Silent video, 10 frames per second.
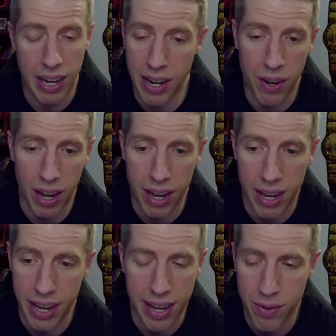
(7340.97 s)
you know,
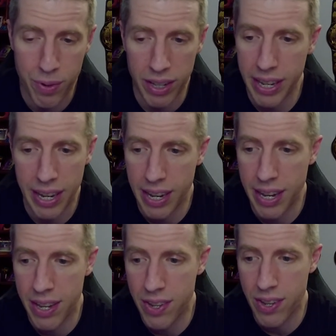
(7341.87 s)
it
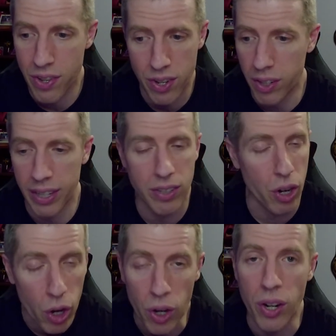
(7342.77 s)
really is insulting
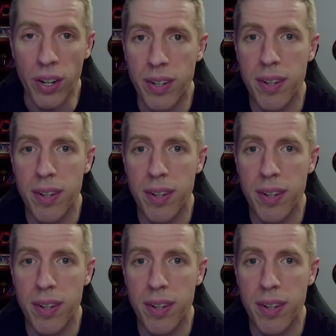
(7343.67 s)
to her.